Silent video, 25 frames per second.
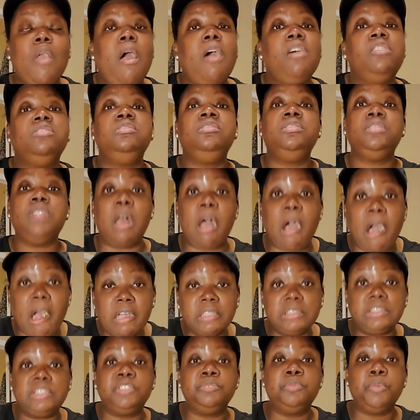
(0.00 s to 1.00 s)

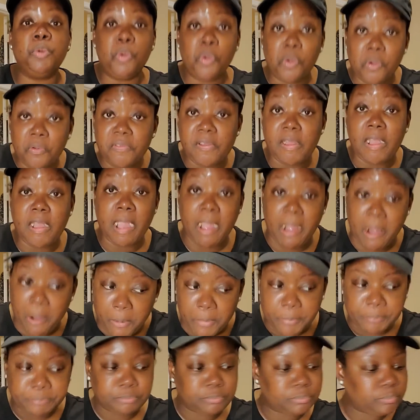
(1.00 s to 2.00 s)
Not smooth
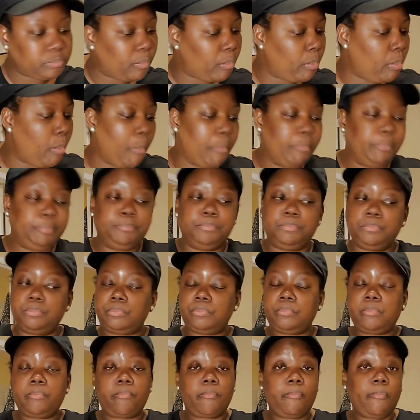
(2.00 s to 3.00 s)
out.
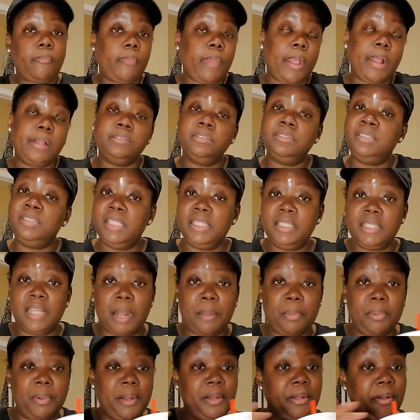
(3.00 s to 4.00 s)
Did
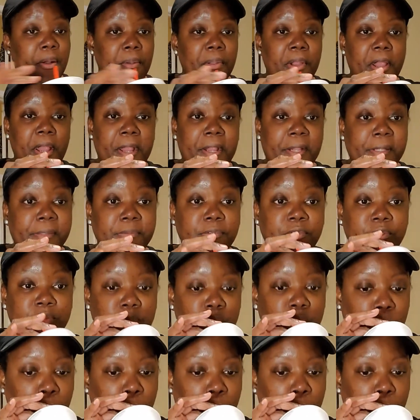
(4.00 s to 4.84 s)
not play no games.